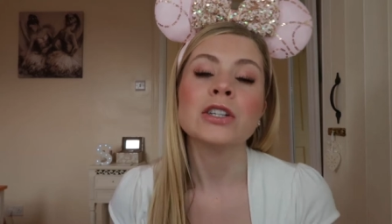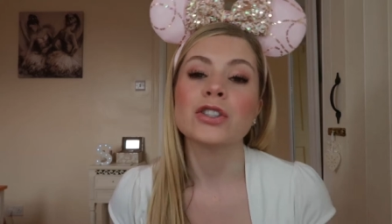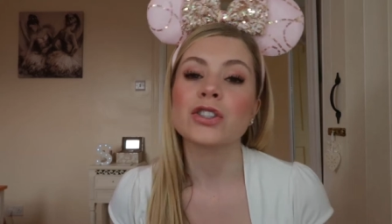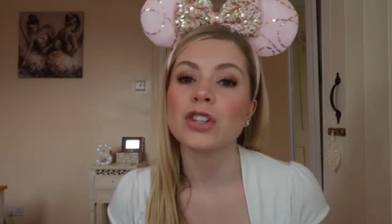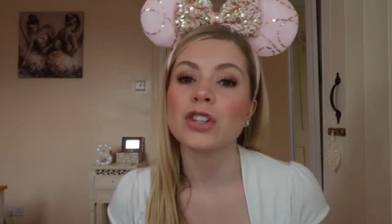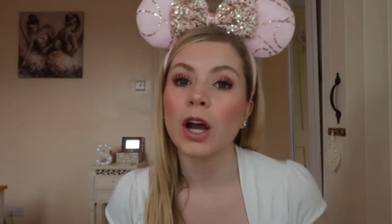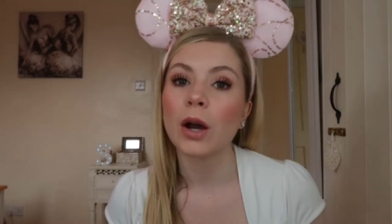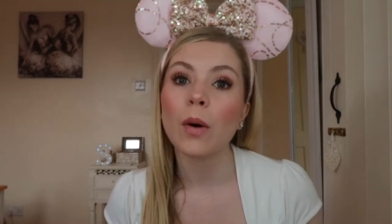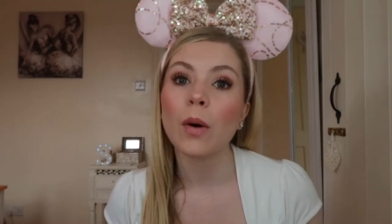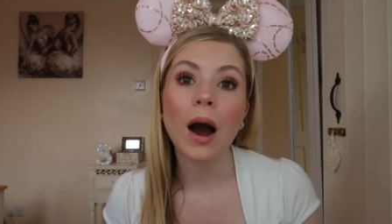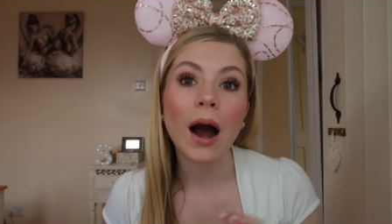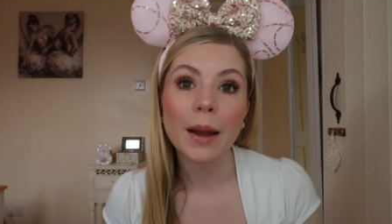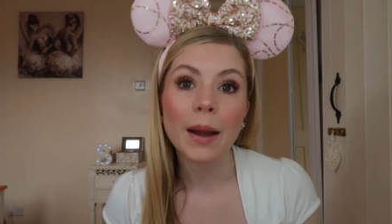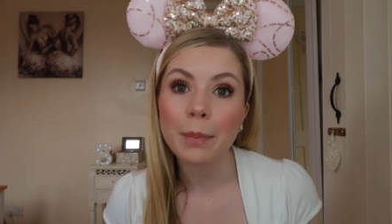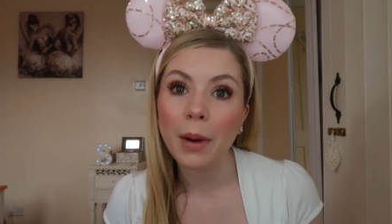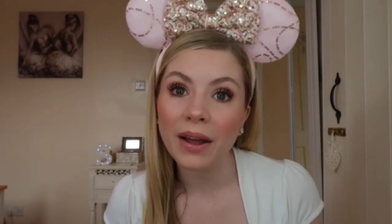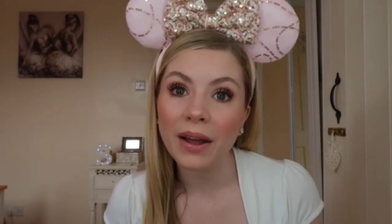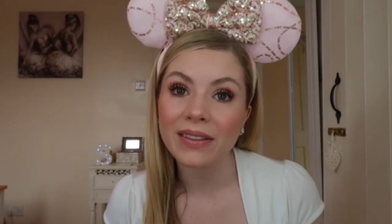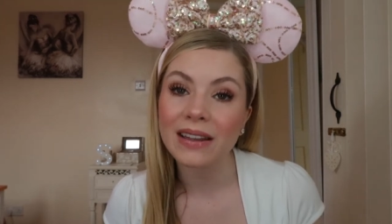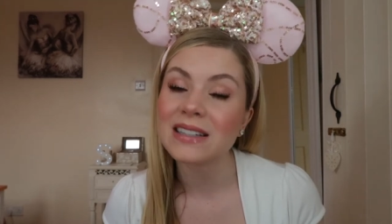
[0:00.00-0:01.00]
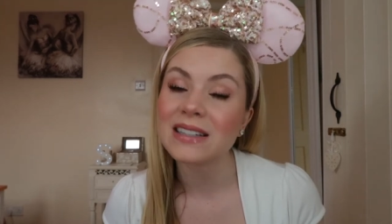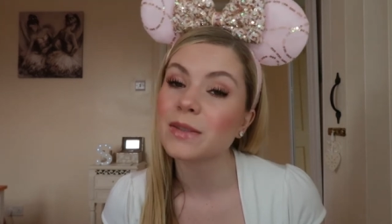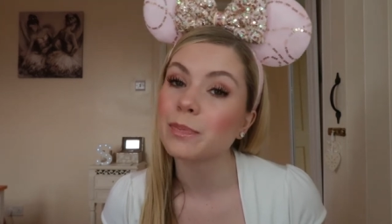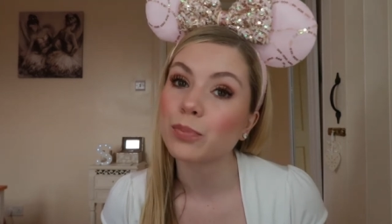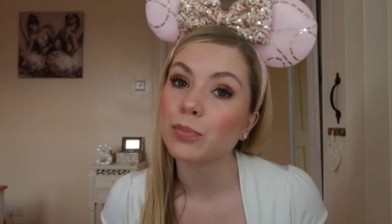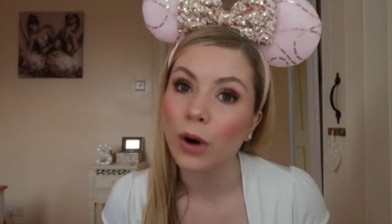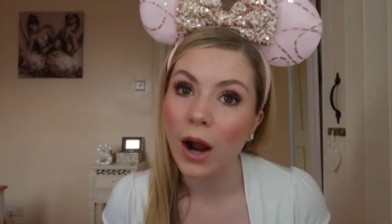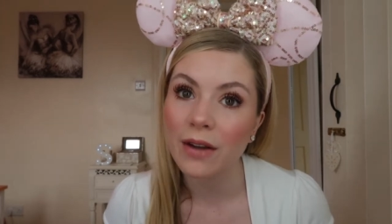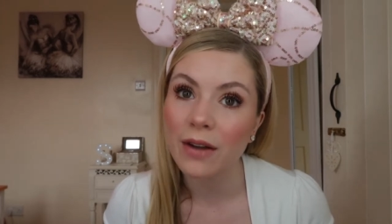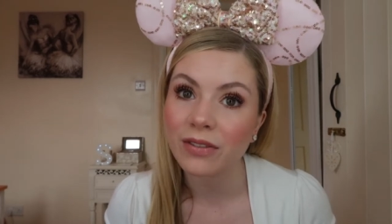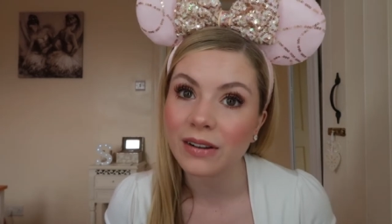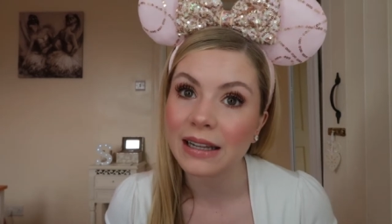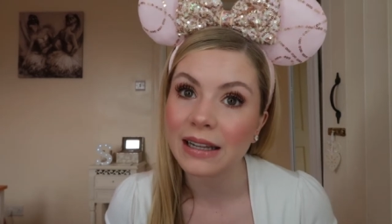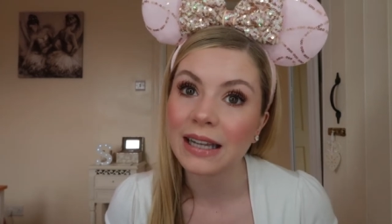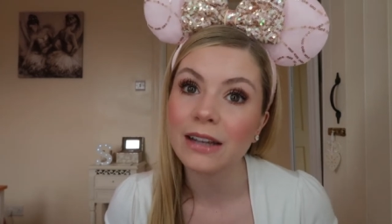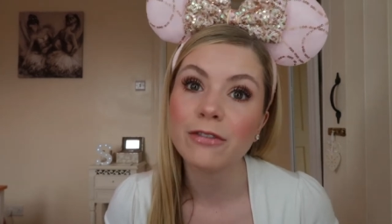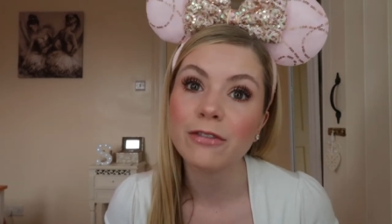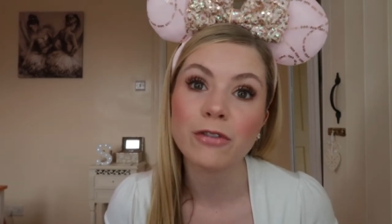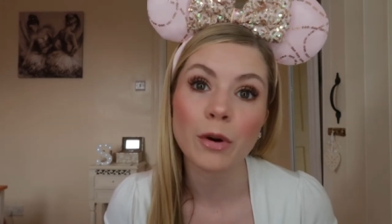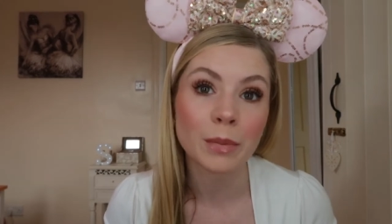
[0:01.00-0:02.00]
So I buy these
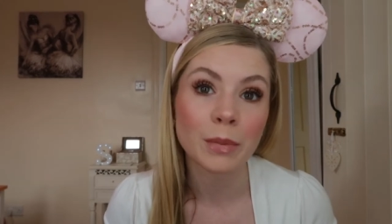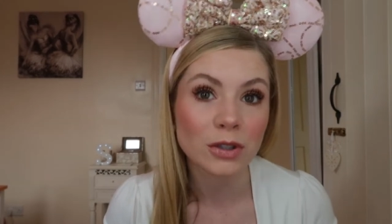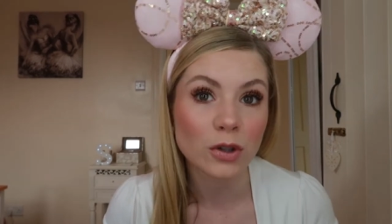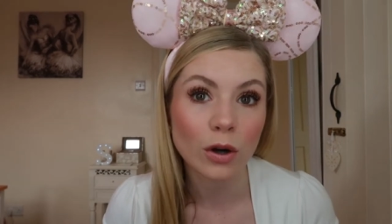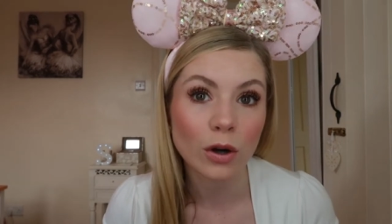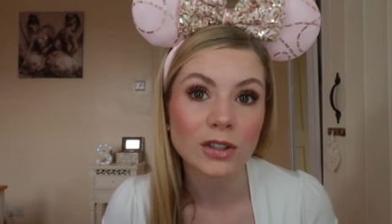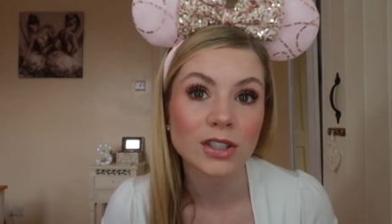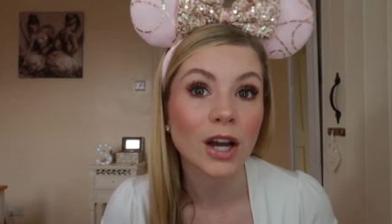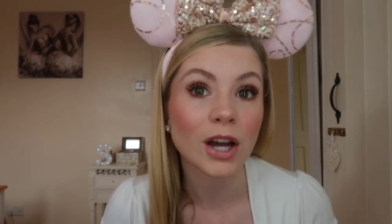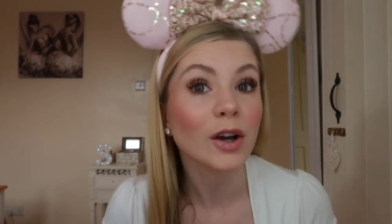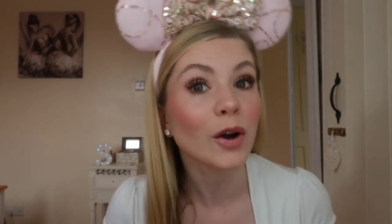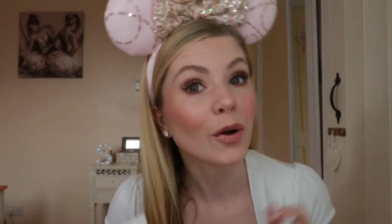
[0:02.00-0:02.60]
privately from a doctor,